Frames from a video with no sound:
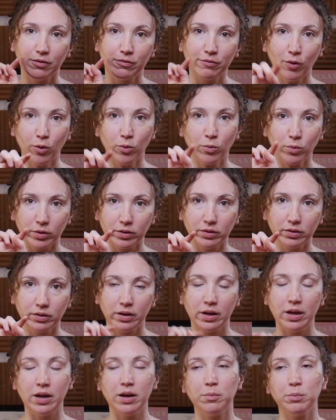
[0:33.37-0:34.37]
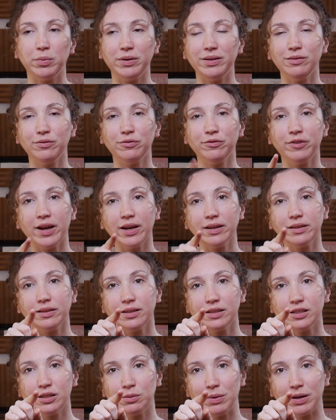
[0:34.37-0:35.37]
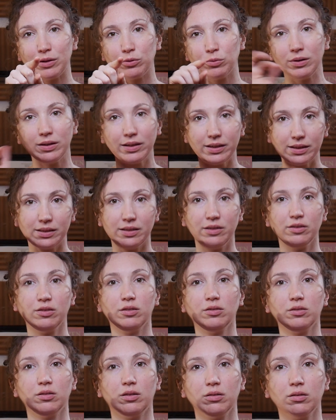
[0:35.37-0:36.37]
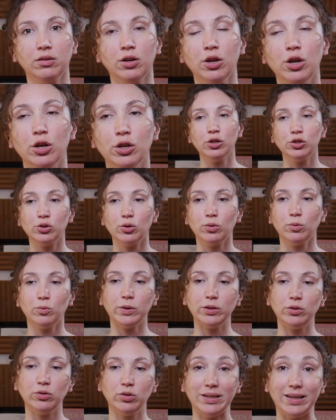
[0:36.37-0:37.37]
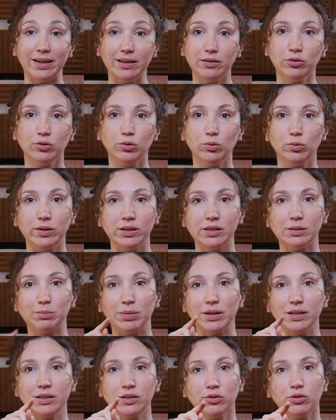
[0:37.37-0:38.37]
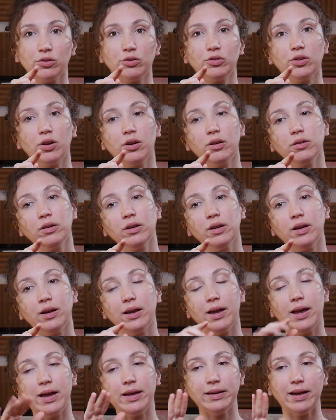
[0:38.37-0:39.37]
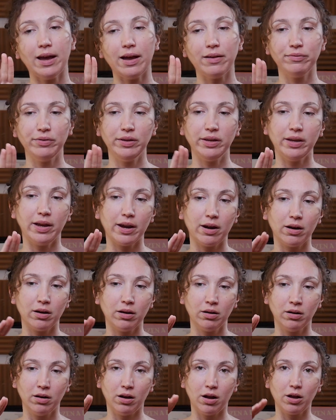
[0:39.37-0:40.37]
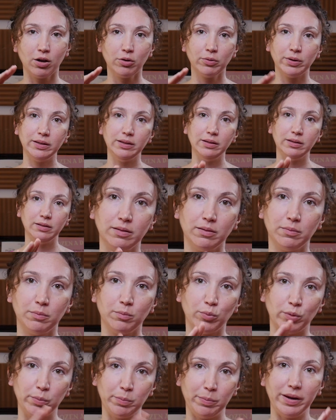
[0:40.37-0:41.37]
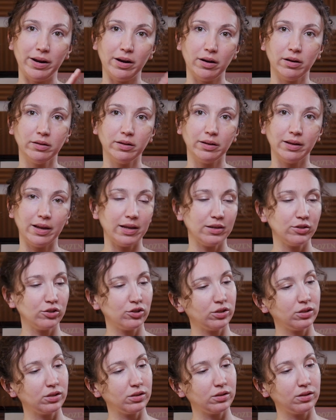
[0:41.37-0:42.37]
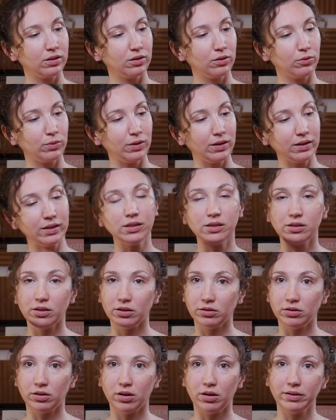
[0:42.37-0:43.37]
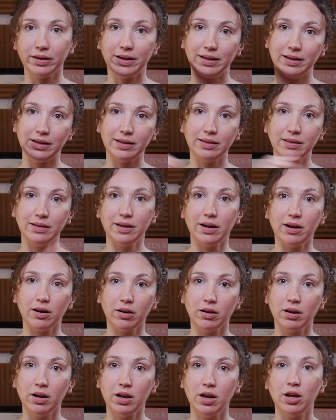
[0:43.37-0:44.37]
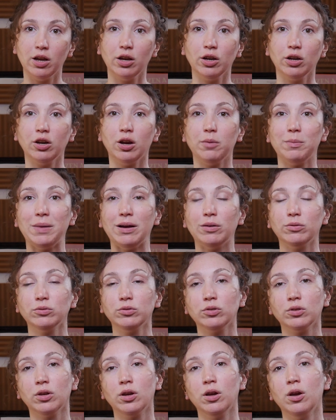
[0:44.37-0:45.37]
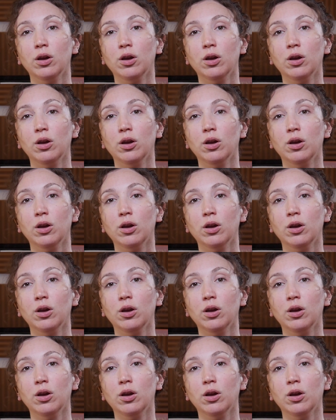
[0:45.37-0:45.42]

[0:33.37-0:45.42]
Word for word: forward, but in fact, it's about releasing the tongue. So, what you can do is place your tongue and have the air already prepared and just release the tongue and let the air come out